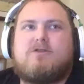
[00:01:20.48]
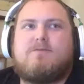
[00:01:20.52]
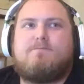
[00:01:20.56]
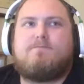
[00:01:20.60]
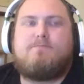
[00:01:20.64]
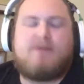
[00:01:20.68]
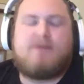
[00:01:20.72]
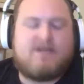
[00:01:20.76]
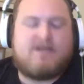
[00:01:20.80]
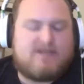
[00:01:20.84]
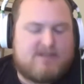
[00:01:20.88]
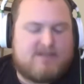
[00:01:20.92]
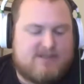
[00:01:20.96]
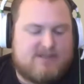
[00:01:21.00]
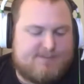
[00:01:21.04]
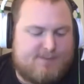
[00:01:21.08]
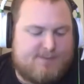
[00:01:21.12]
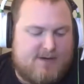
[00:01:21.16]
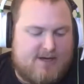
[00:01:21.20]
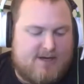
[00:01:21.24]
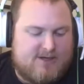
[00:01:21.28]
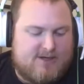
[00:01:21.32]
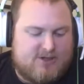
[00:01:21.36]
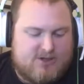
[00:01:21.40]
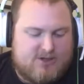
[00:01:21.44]
business
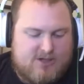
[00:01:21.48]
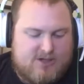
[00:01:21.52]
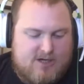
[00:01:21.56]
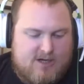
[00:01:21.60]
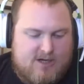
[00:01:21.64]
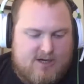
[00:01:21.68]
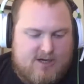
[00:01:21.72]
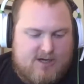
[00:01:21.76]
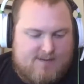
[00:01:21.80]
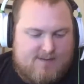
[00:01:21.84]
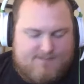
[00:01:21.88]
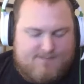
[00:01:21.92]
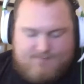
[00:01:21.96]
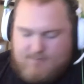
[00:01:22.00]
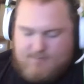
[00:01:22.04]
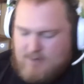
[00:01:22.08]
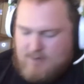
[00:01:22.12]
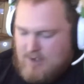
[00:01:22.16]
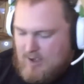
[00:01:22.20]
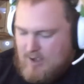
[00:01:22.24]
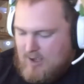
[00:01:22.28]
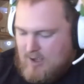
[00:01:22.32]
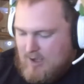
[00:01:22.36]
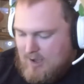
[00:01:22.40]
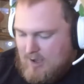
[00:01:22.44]
pitch. Um,
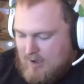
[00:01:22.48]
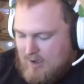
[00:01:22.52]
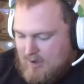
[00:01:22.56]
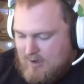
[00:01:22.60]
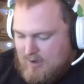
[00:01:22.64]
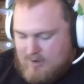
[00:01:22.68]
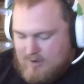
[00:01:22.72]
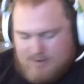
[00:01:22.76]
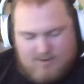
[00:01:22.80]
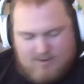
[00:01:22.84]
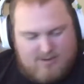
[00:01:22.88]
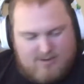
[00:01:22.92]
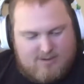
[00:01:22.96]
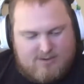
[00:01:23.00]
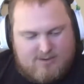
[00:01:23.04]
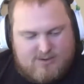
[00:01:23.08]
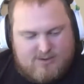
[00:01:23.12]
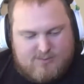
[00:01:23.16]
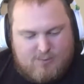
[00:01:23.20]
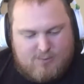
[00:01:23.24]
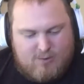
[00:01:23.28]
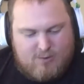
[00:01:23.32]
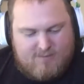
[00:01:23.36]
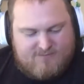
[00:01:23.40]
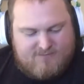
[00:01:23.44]

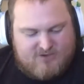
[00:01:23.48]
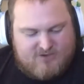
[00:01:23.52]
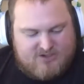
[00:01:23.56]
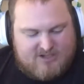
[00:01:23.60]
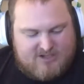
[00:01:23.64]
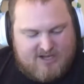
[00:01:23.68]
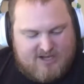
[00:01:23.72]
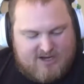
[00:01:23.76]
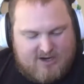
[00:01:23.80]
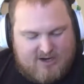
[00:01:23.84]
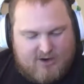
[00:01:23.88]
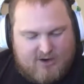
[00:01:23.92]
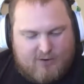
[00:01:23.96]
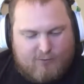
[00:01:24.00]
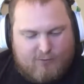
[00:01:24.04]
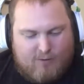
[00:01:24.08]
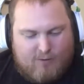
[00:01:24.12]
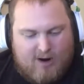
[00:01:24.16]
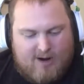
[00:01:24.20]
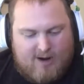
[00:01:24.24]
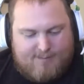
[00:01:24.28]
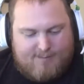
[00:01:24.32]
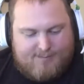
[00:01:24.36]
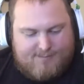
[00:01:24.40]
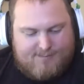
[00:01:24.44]
it's more of just like a
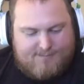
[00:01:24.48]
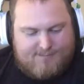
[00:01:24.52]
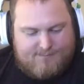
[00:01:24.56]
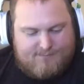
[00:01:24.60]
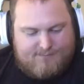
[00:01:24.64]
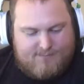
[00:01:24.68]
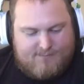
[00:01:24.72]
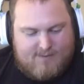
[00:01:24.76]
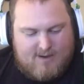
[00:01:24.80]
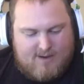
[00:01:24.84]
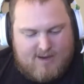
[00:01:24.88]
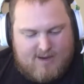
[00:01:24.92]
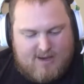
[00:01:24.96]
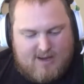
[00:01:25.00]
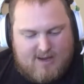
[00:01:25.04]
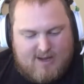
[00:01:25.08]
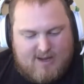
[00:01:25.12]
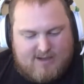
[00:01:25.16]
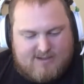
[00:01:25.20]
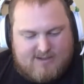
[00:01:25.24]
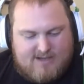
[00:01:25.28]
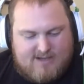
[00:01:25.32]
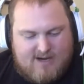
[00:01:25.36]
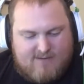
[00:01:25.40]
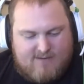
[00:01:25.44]
gripe, and
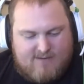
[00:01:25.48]
it's not